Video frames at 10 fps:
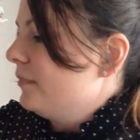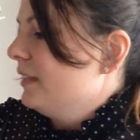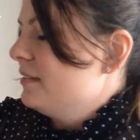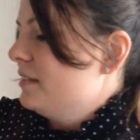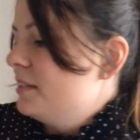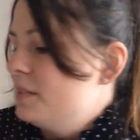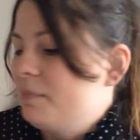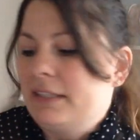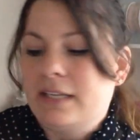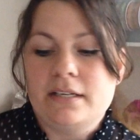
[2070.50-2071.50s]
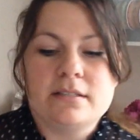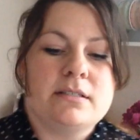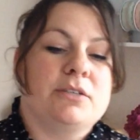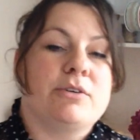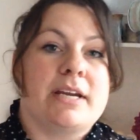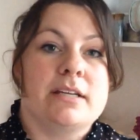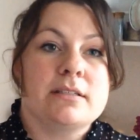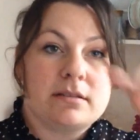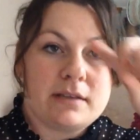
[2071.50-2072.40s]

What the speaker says: This is my latest and greatest.